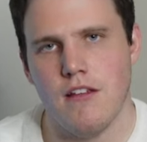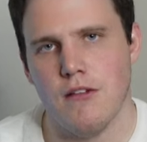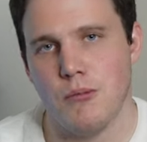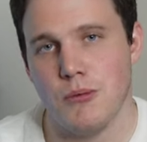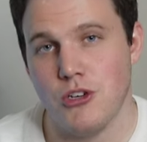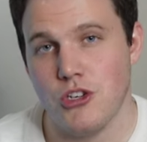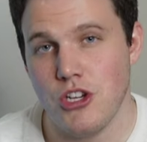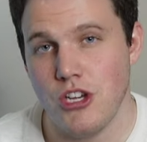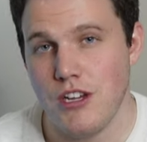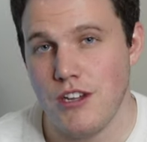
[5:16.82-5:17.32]
this
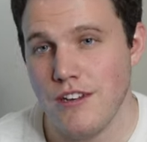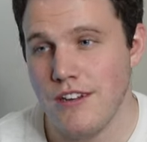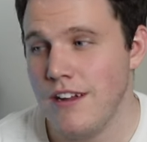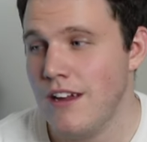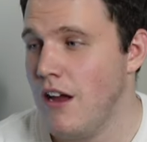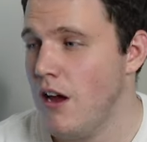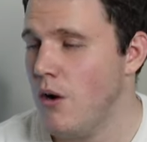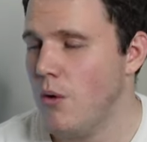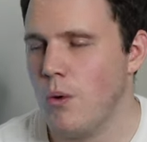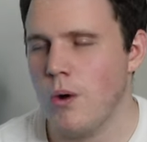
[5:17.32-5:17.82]
machine
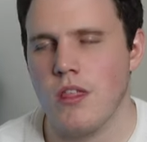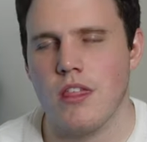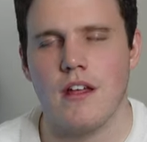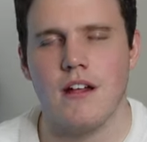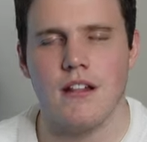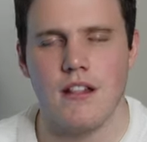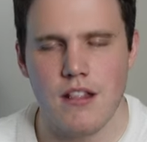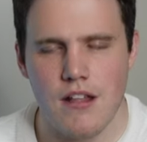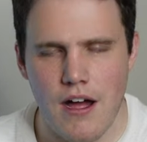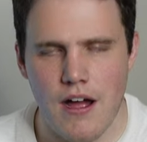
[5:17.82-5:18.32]

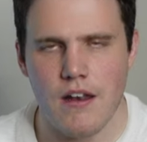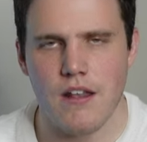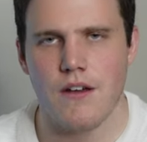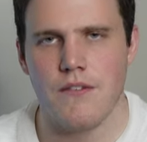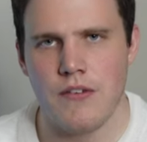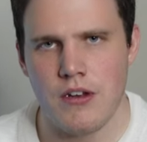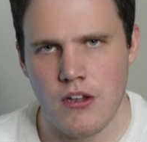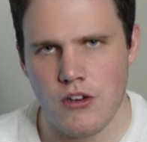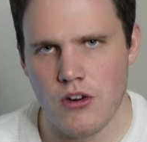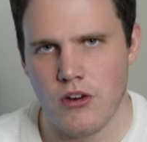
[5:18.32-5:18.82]
with a lot
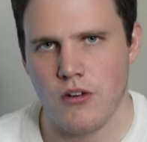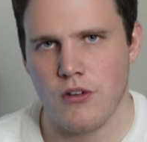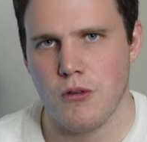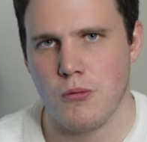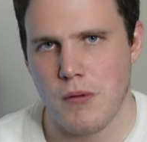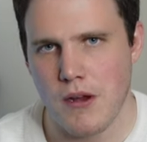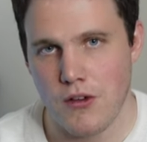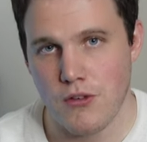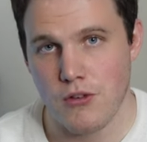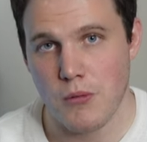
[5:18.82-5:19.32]
of internal
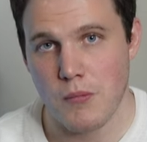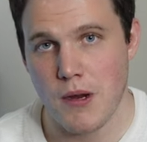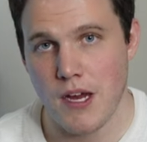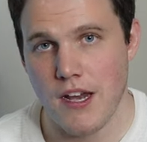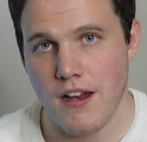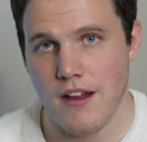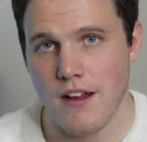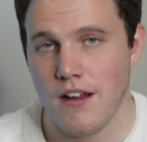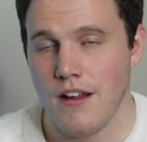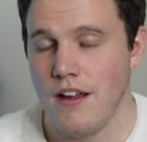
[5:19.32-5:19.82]
space
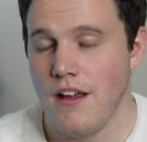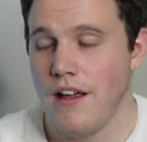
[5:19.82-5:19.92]
remaining.